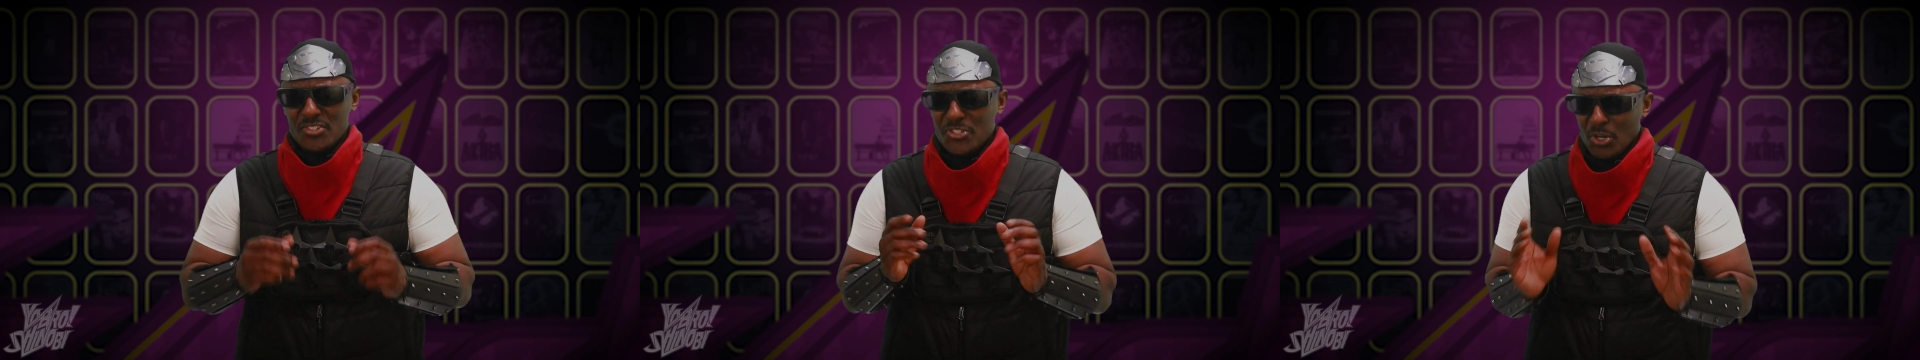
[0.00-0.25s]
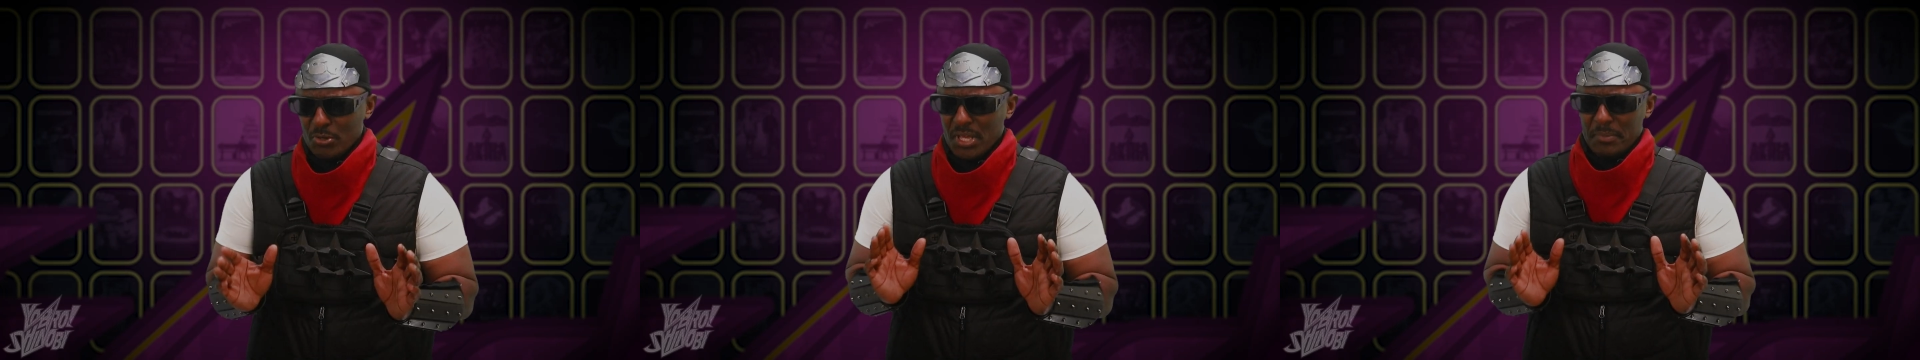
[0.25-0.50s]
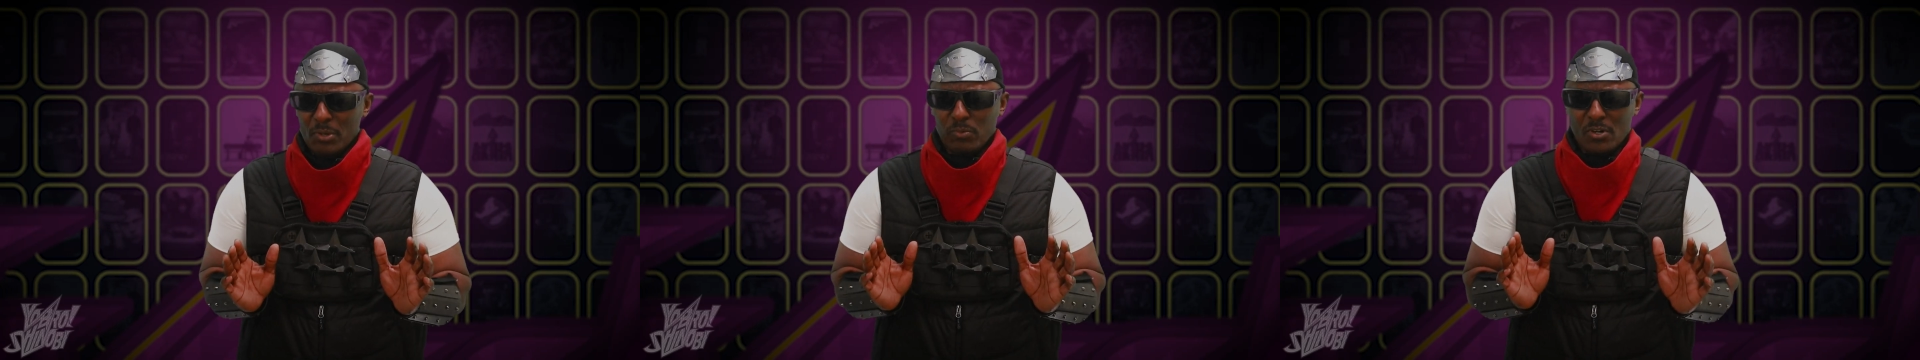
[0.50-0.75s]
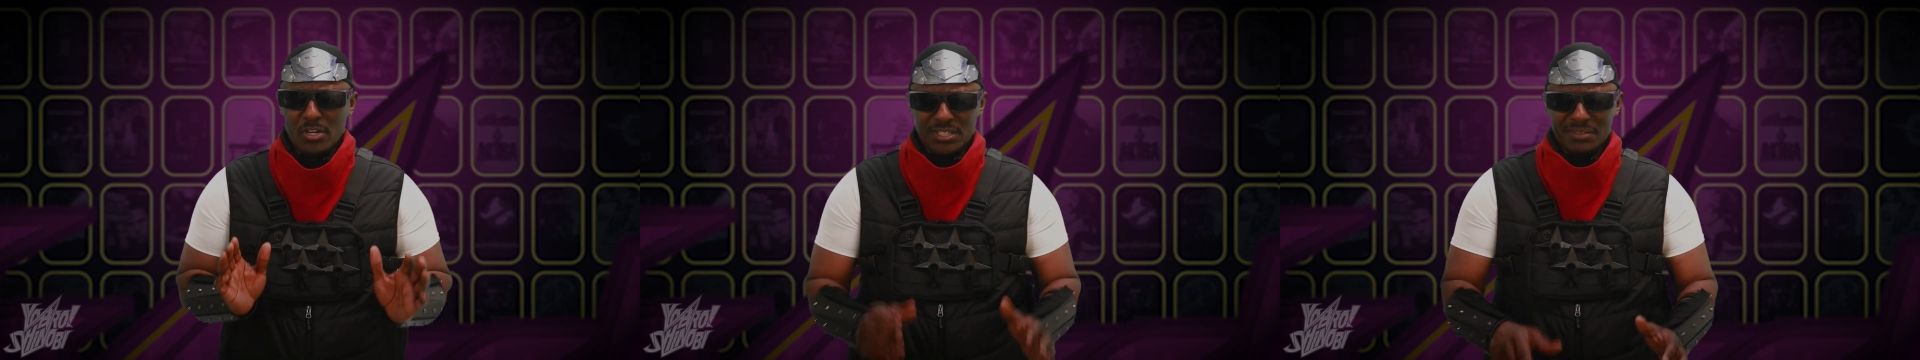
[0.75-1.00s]
Don't get me
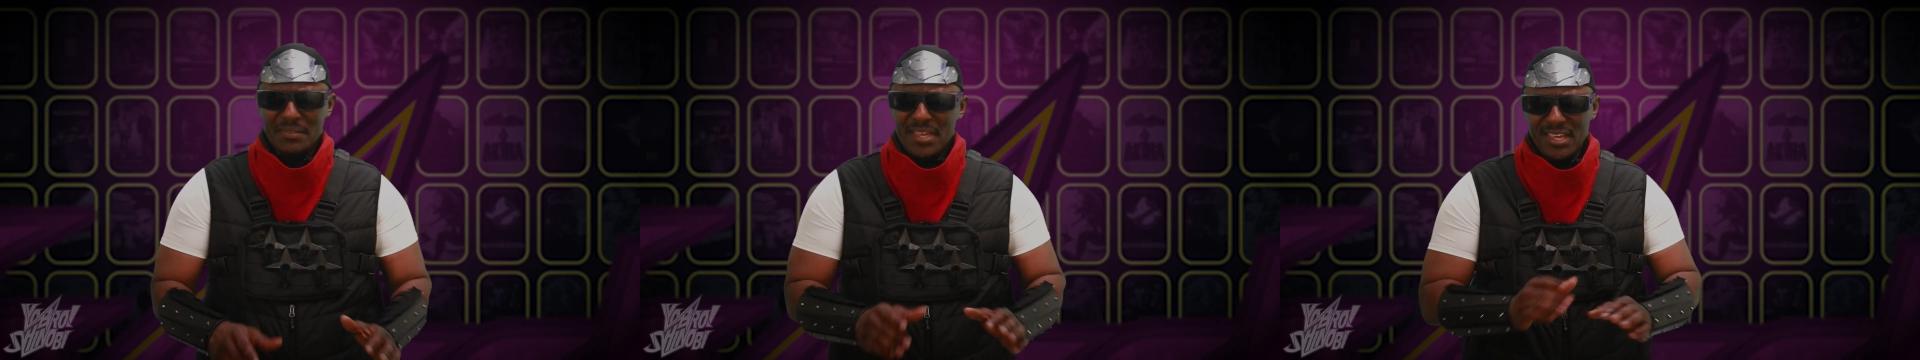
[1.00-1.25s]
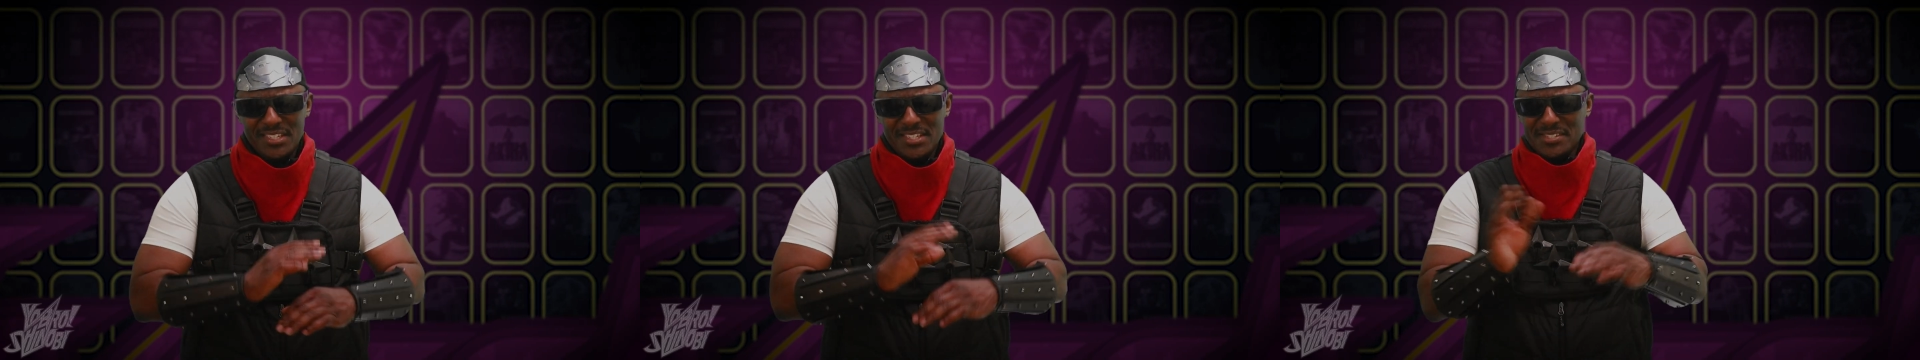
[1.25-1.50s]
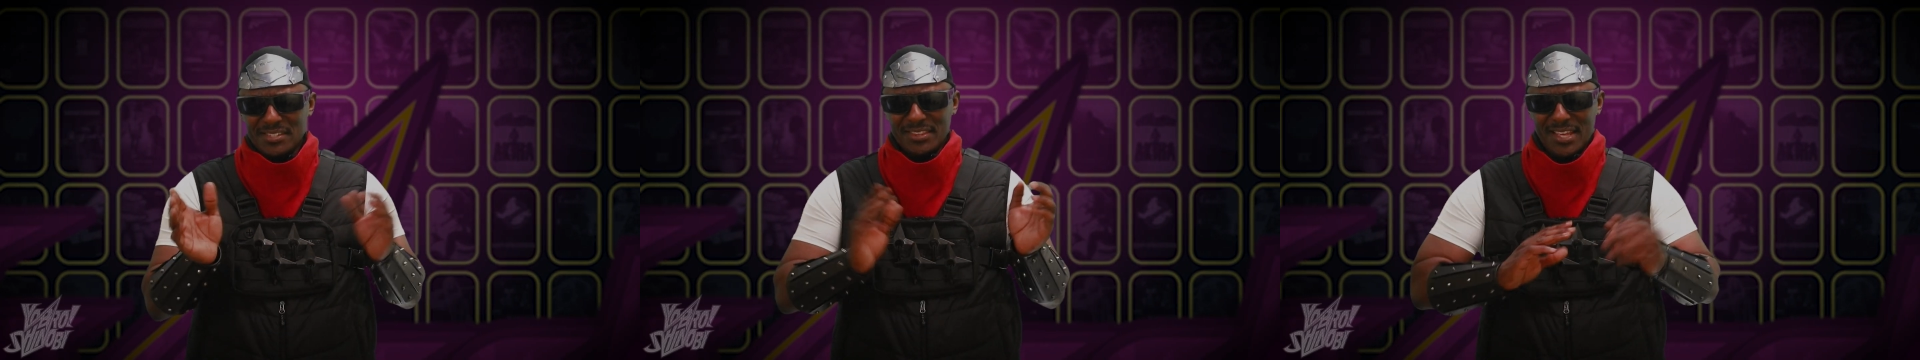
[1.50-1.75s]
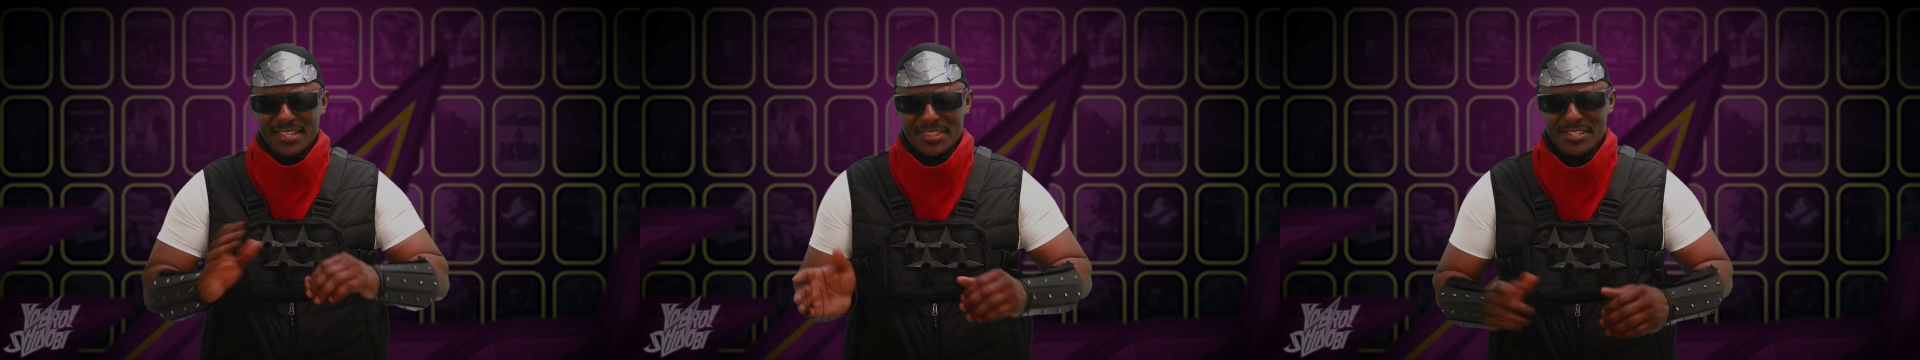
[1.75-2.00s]
wrong, it isn't
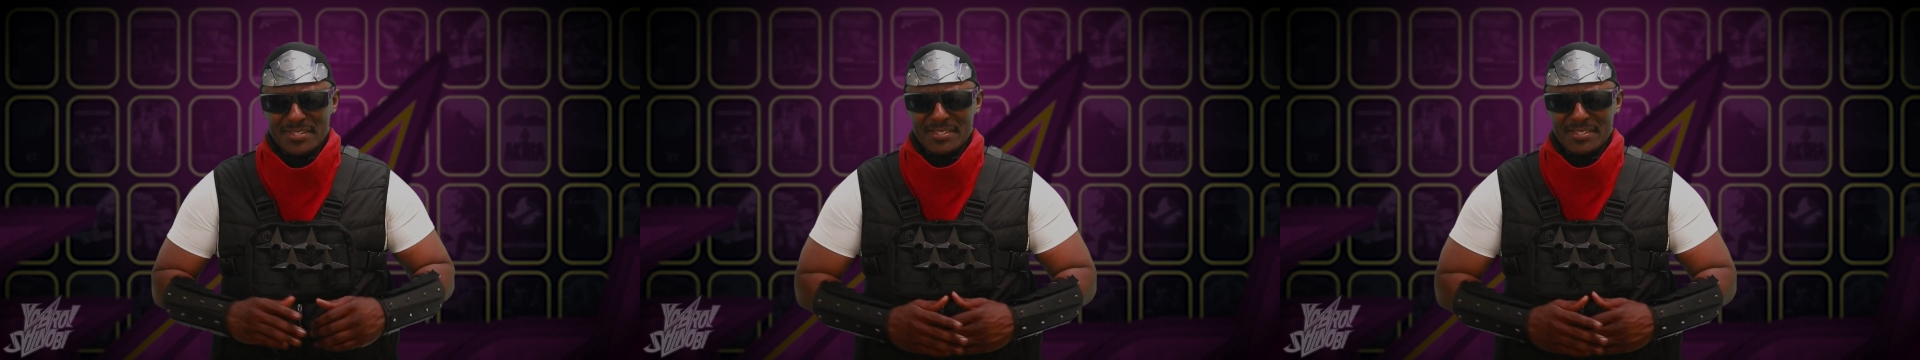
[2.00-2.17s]
like this